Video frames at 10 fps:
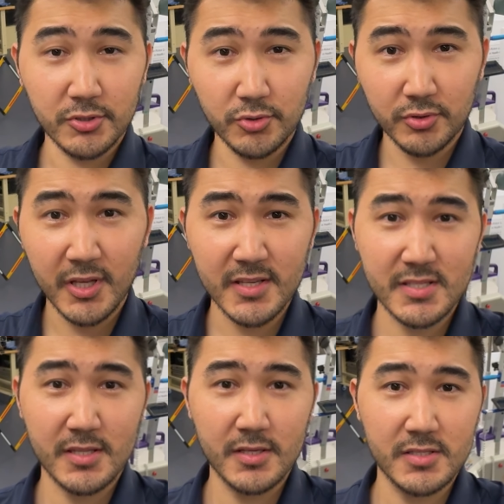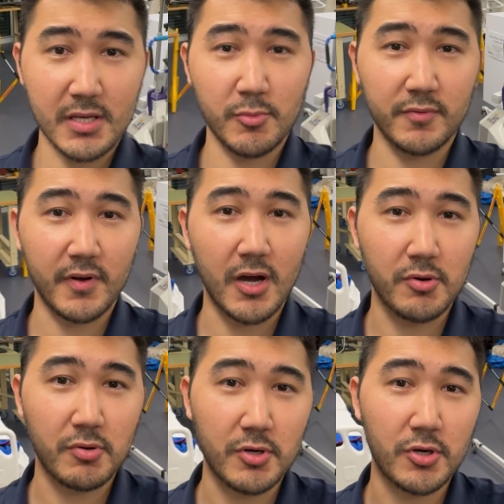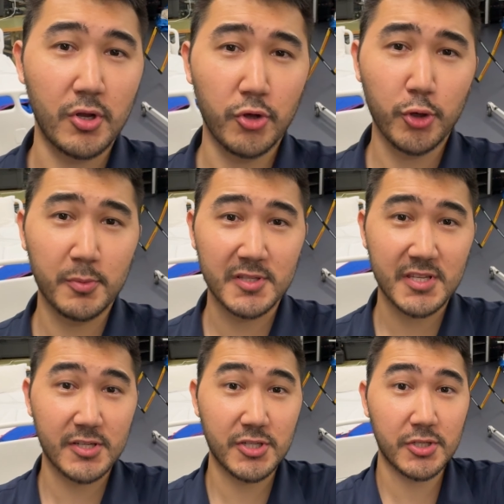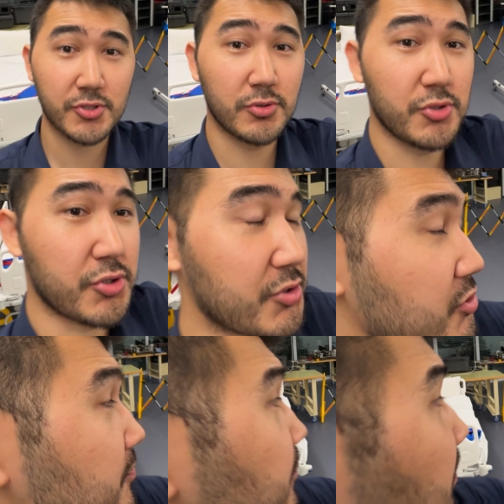to test some of our human-centric solutions.